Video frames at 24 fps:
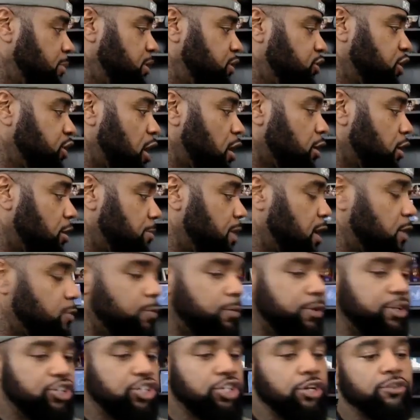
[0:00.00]
be talking about when
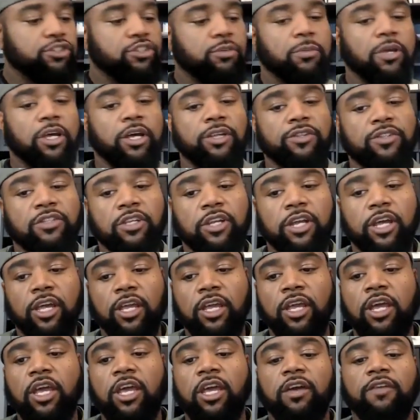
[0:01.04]
we show some guns today.
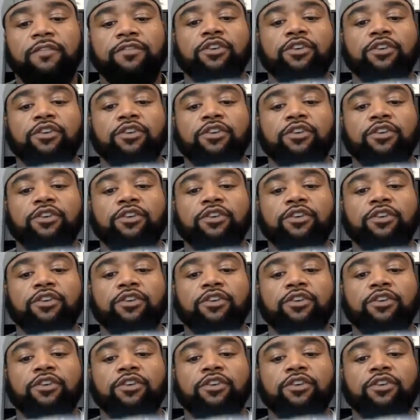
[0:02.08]
If